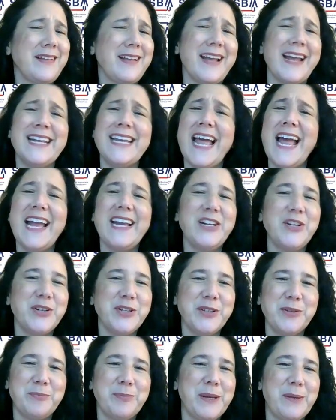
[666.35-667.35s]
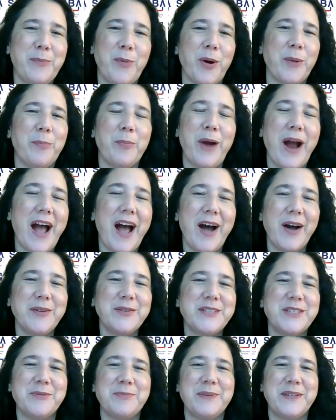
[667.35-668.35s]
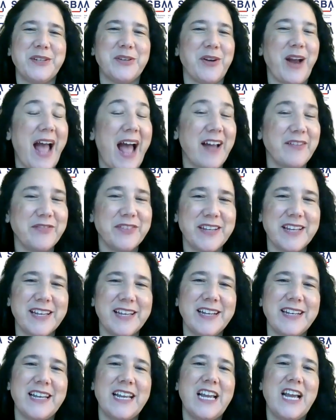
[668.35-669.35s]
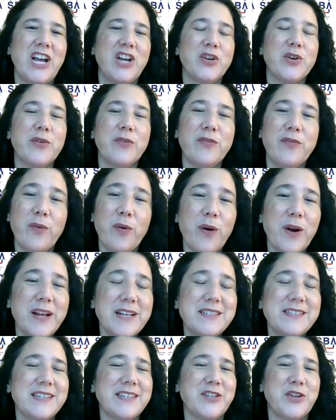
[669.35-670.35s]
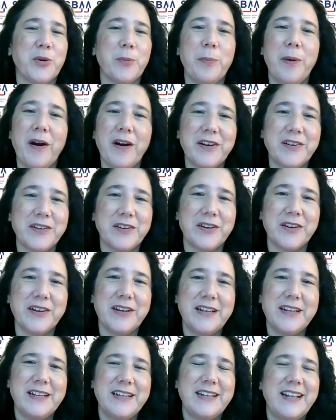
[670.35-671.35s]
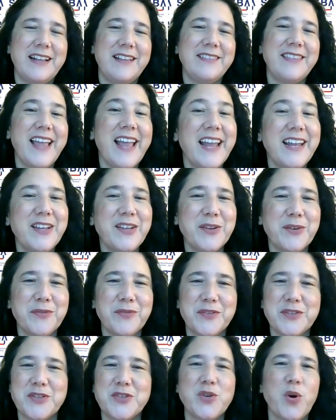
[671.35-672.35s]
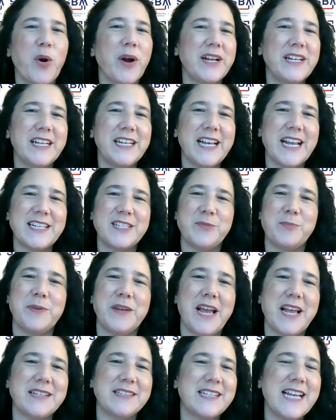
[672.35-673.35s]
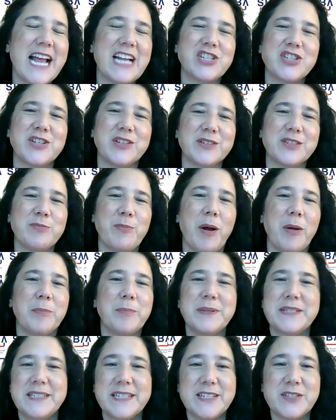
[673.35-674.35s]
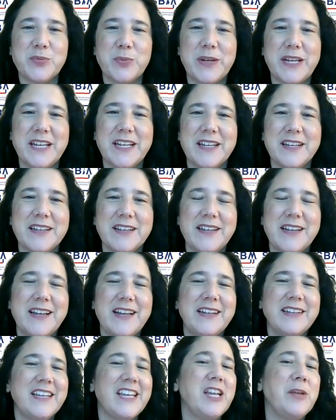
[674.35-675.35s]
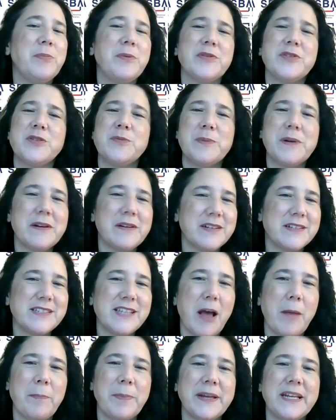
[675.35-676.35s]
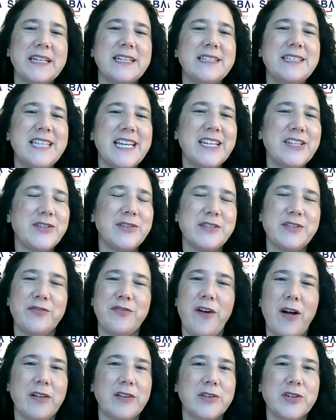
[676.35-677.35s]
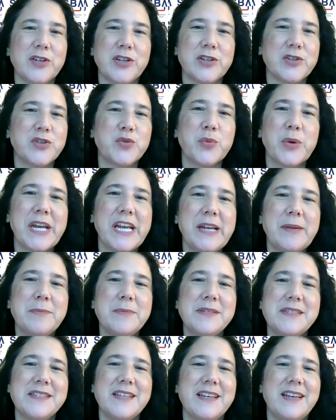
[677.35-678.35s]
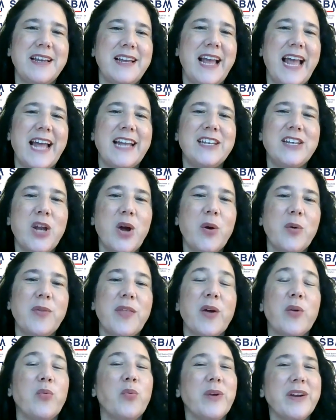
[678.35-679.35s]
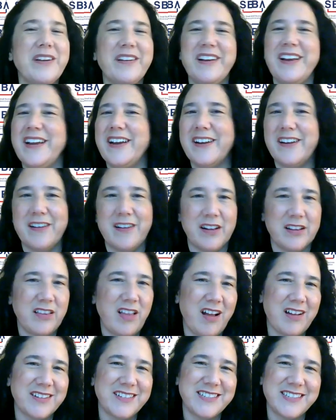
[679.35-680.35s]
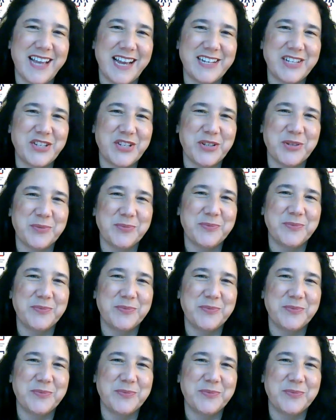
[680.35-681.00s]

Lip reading: And I couldn't be more proud to be your advocate, your voice, and your partner. Thank you for joining SBA's National Small Business Week. Keep your spirits up and continue to follow your dreams, and know that we're here alongside you.